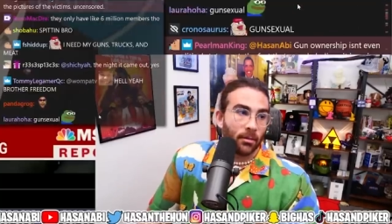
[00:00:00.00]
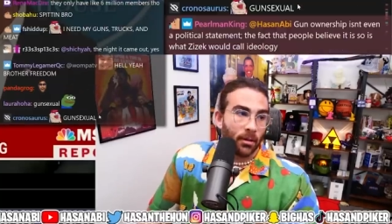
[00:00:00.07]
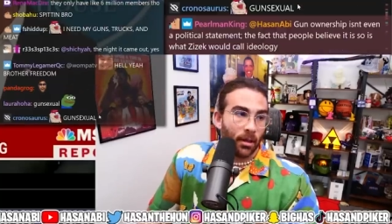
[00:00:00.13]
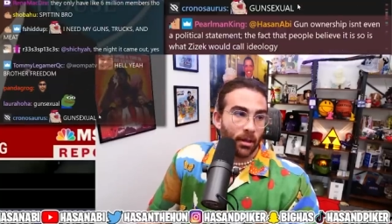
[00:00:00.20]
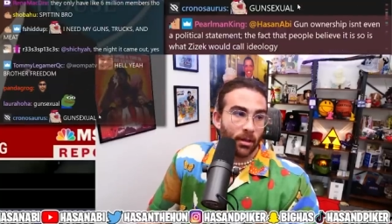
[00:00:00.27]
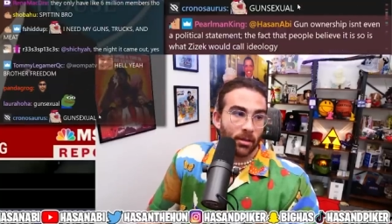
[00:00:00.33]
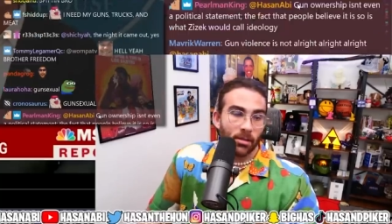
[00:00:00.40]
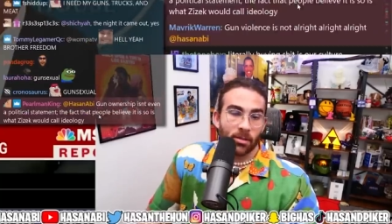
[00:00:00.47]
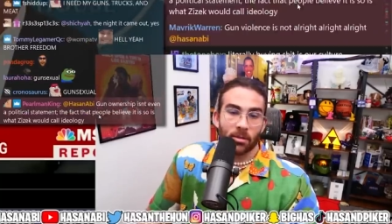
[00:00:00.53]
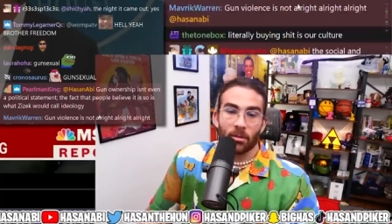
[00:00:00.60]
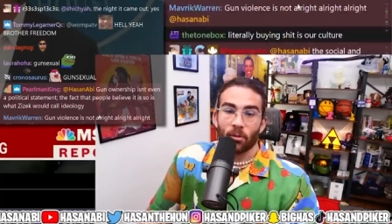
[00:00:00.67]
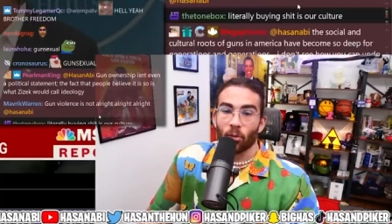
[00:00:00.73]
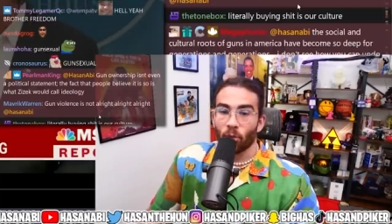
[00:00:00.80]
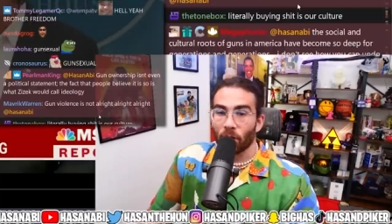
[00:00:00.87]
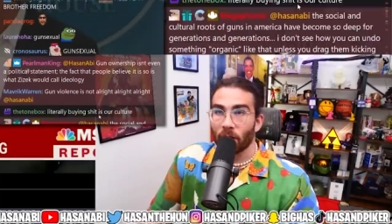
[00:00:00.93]
is
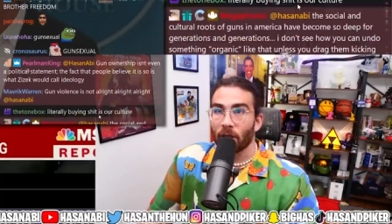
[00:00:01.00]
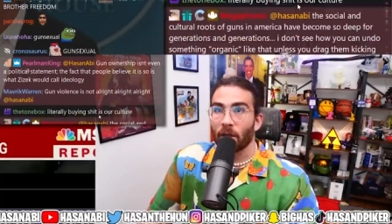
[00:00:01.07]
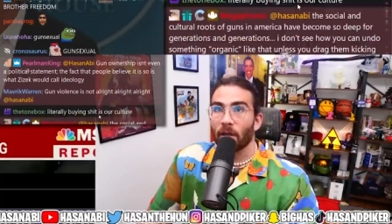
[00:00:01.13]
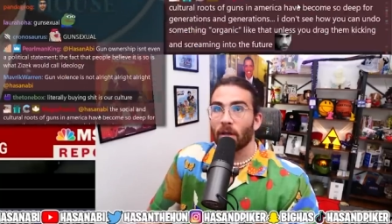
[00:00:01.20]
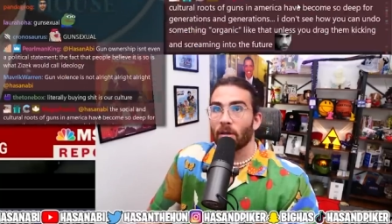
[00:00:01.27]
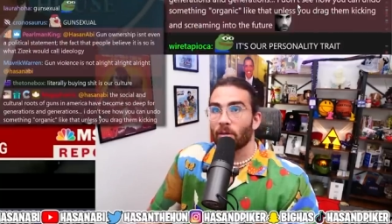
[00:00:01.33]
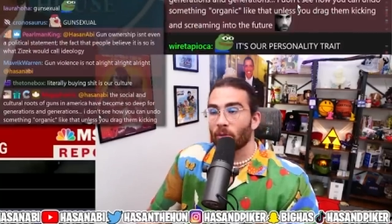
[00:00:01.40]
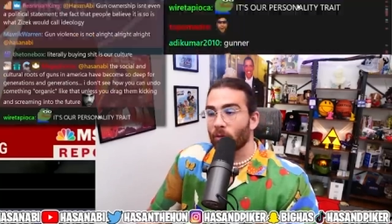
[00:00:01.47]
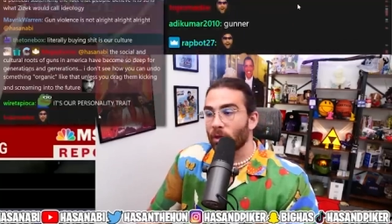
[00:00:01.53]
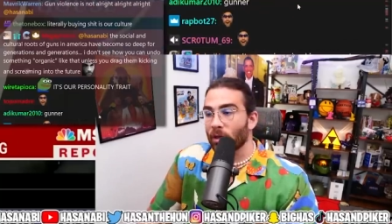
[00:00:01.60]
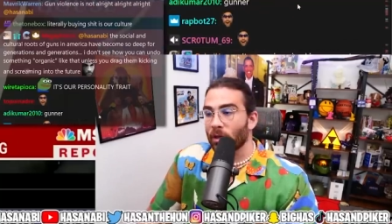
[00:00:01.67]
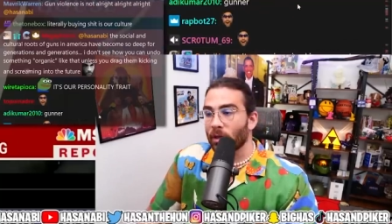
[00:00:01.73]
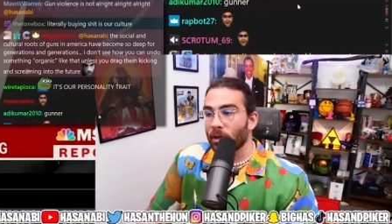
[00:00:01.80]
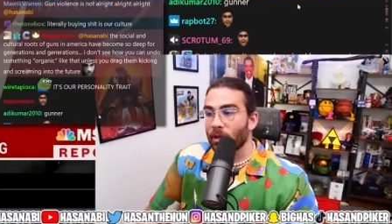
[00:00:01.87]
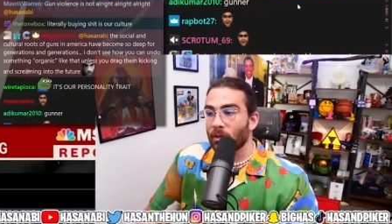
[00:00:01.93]
really,
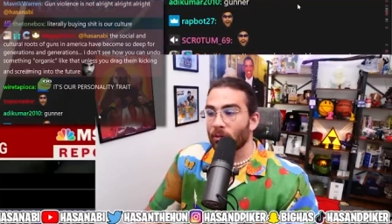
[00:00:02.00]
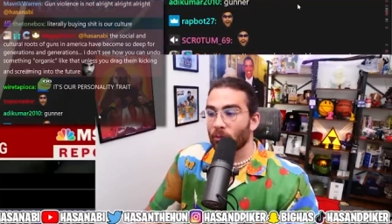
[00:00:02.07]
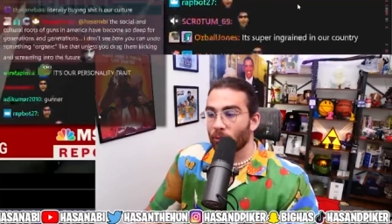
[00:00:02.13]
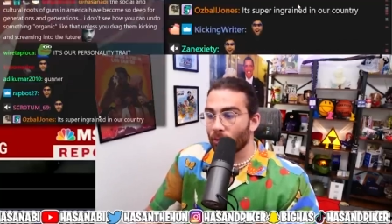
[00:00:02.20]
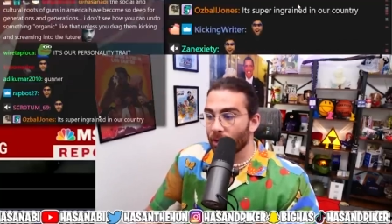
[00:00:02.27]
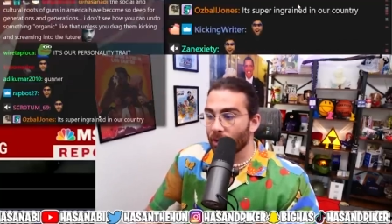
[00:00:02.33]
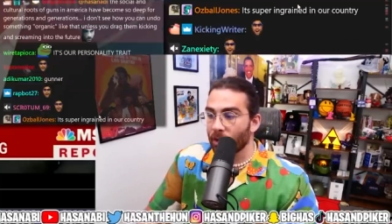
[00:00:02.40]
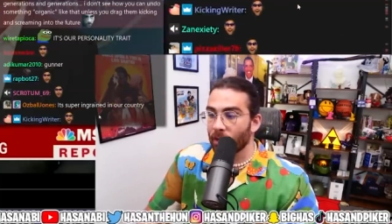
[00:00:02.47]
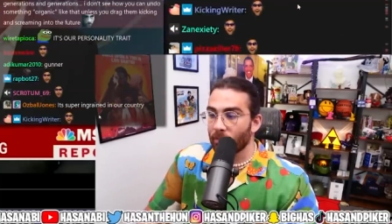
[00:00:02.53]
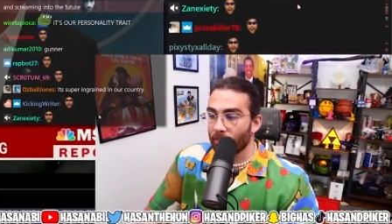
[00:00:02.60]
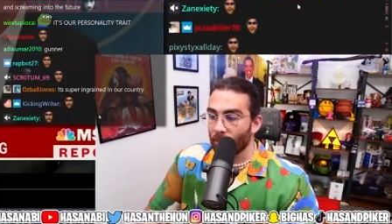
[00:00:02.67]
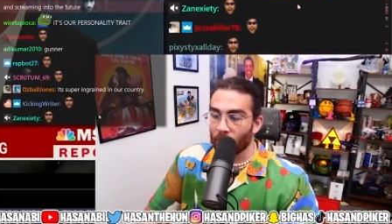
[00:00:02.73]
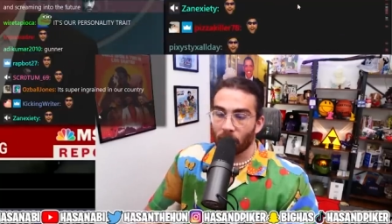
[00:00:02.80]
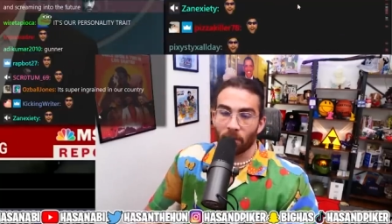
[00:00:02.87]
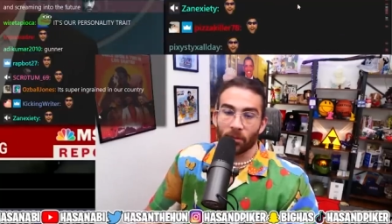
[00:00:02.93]
really, really
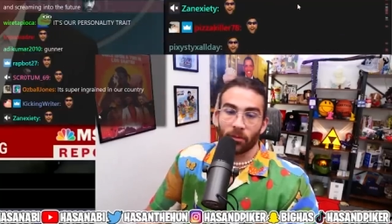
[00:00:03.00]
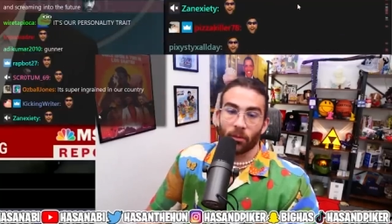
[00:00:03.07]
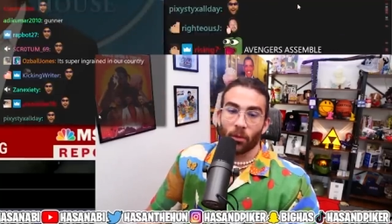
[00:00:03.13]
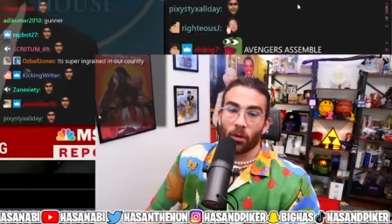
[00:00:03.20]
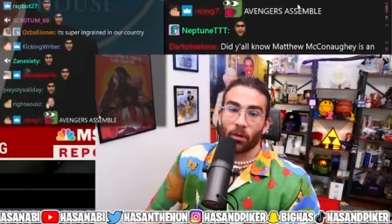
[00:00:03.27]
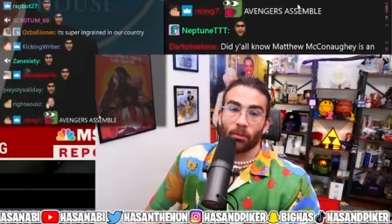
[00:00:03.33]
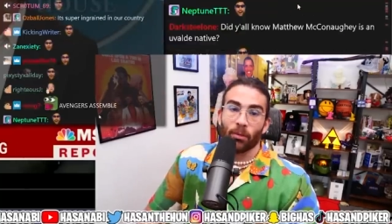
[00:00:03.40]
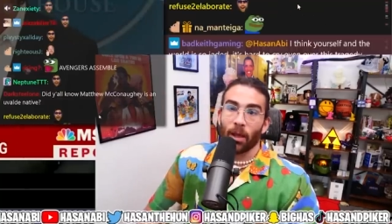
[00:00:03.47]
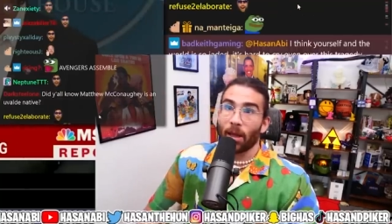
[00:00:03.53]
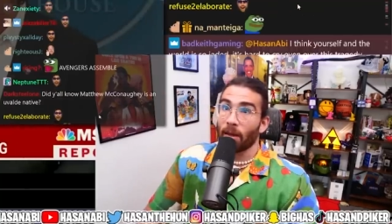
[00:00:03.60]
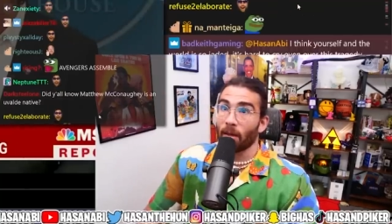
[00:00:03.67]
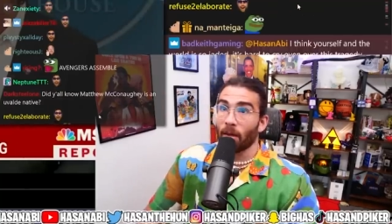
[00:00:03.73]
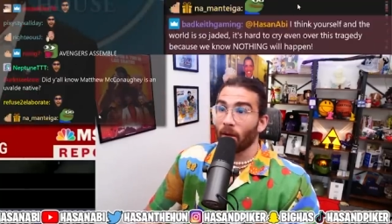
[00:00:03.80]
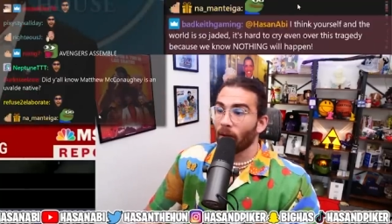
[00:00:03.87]
important for like